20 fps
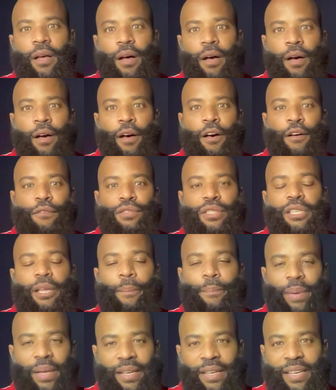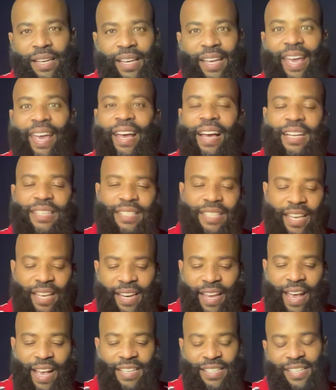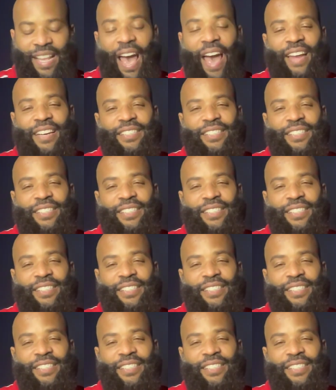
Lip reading: of stability, and Katina has not,